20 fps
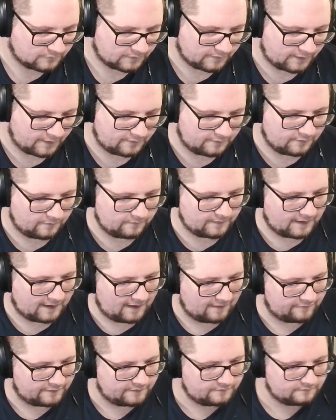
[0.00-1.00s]
They don't
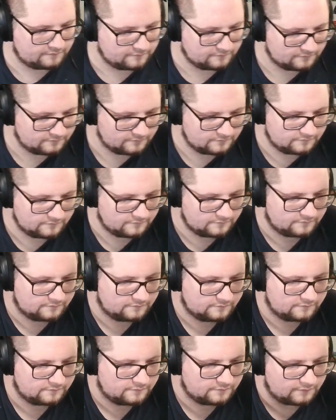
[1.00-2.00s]
have it.
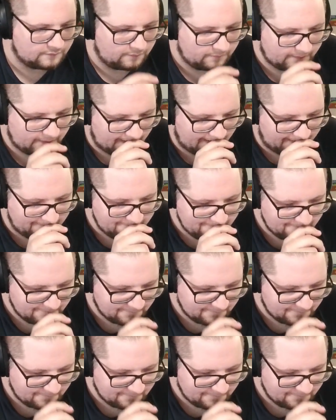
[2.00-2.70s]
Okay.